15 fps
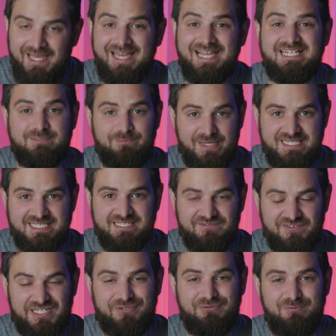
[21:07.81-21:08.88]
expensive
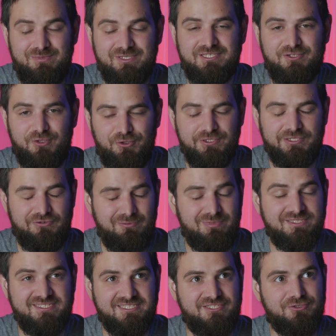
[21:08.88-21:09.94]
equipment, all
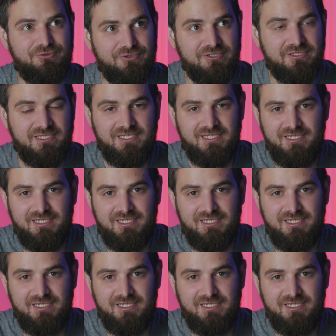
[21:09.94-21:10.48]
equipment that you're